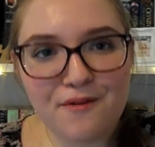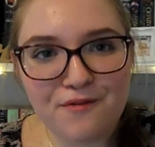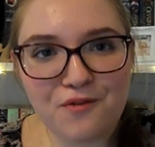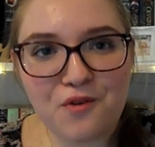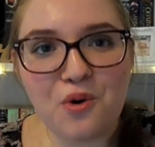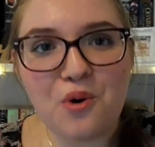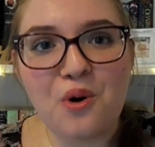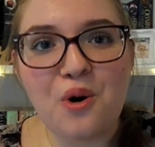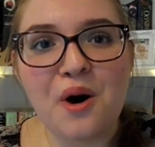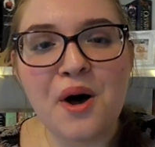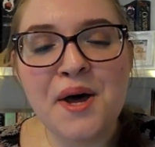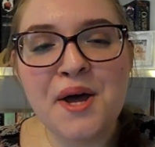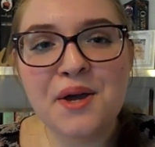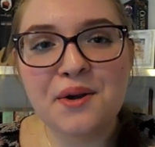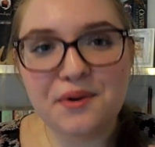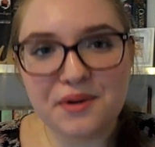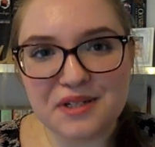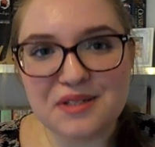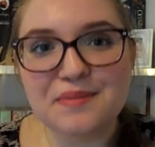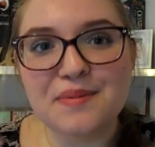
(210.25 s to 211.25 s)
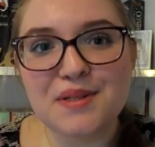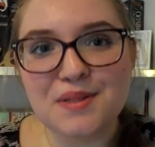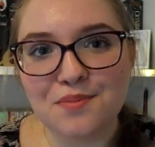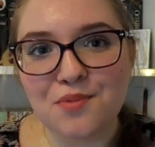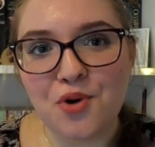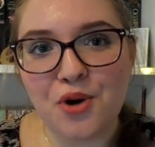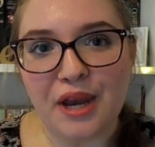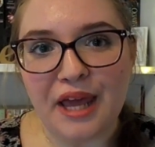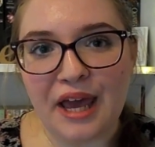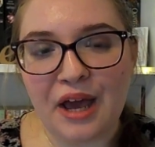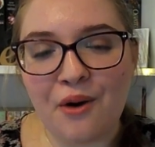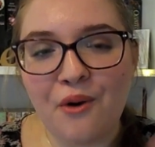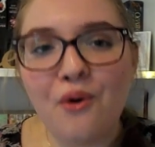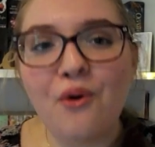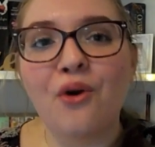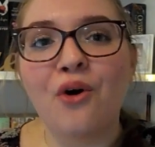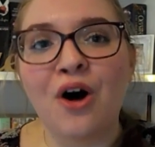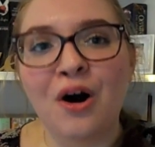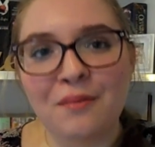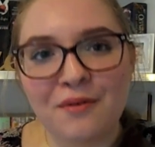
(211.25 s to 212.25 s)
before Christmas
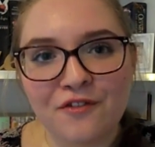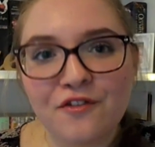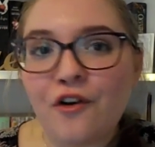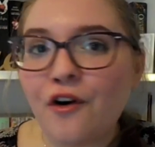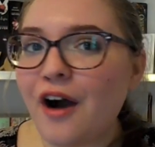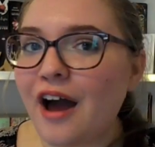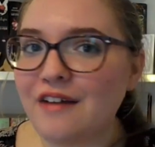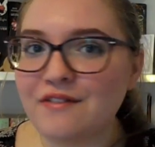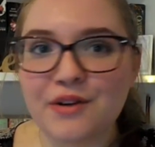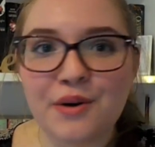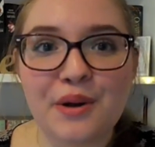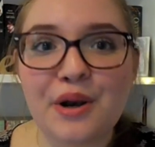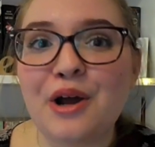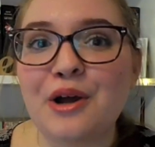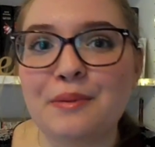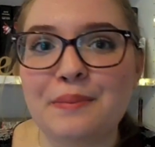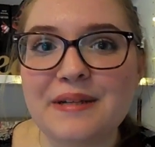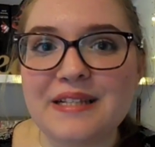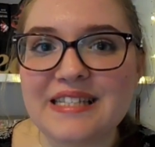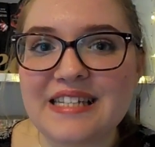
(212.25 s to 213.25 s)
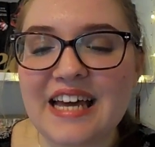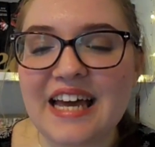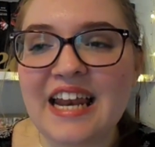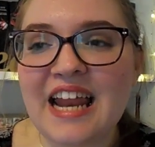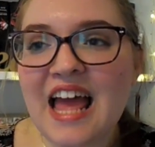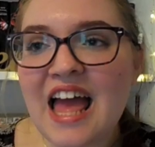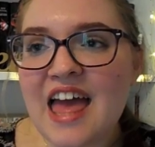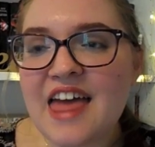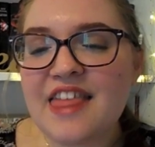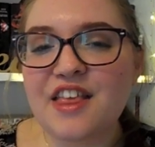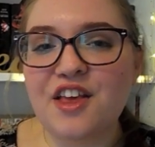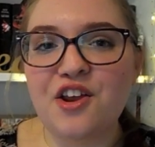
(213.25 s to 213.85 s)
morning or before everyone opens it.